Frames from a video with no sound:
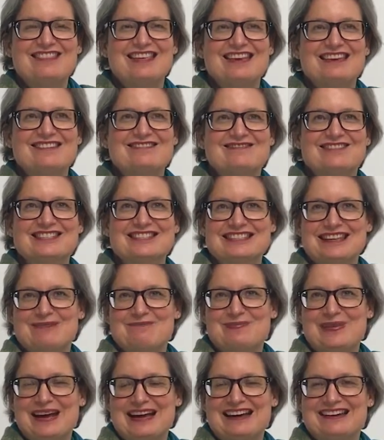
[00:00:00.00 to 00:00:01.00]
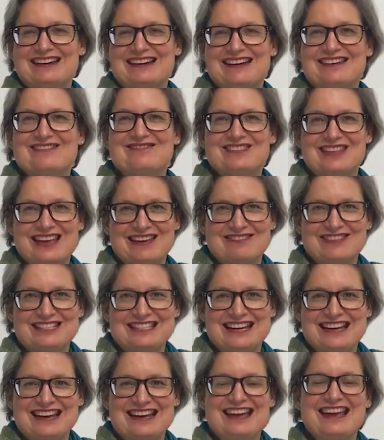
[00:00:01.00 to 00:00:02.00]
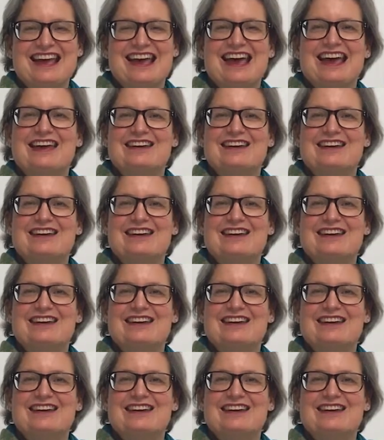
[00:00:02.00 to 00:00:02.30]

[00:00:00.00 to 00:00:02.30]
the same partner the other day,